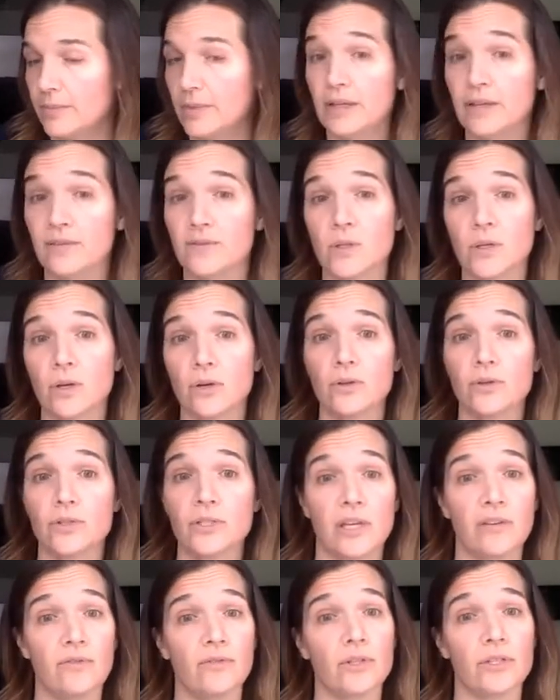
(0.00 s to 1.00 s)
And if so, you
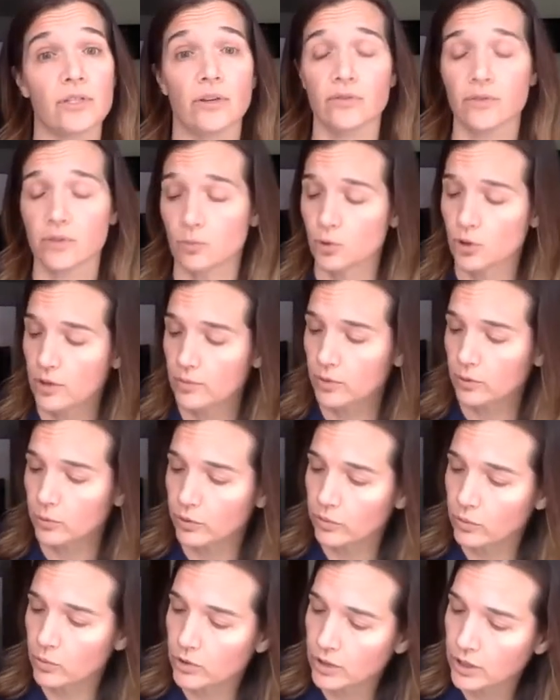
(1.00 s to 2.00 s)
save yourself some trouble
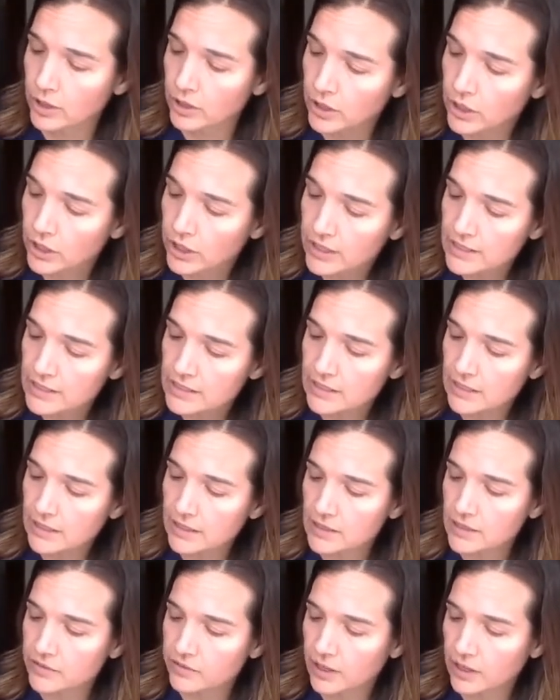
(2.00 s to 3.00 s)
with work.
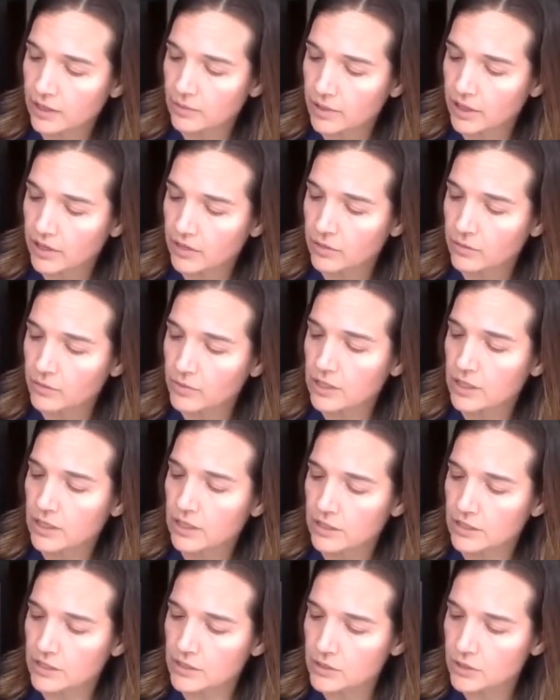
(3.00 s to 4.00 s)
6 divided by 3
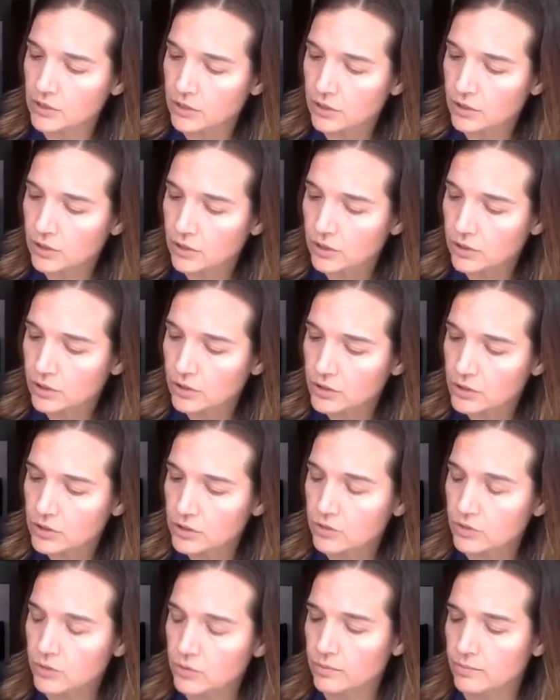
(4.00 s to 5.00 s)
is
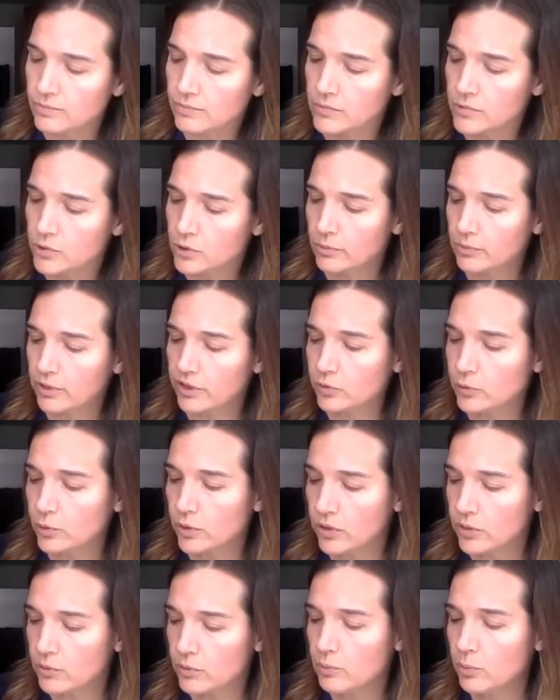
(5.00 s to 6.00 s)
2. So I'm left
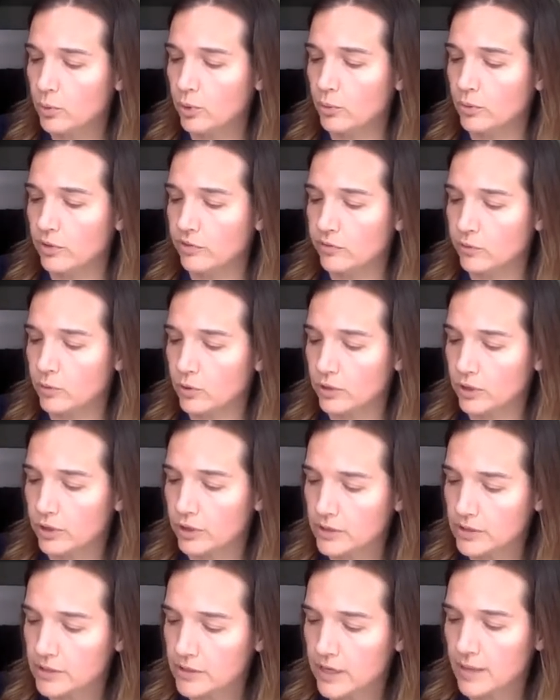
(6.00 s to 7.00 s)
with 3.14
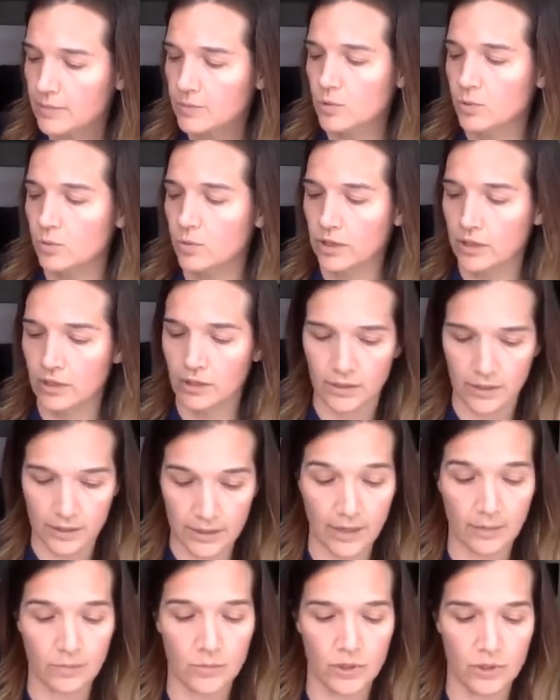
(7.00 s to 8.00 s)
times 1
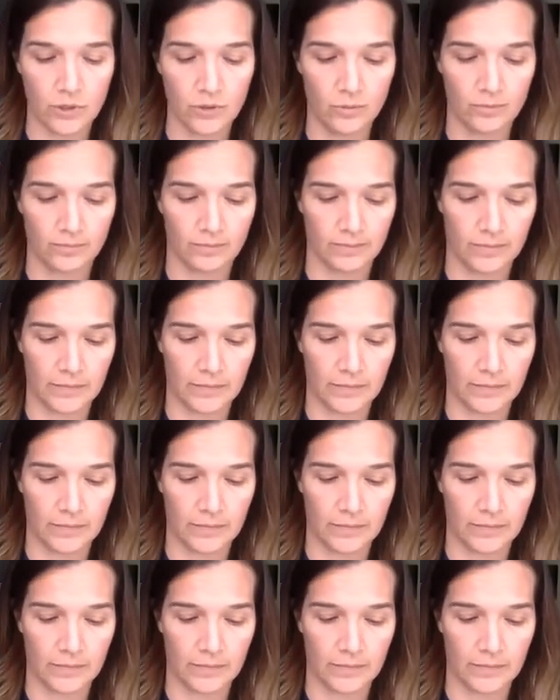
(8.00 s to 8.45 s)
times 2.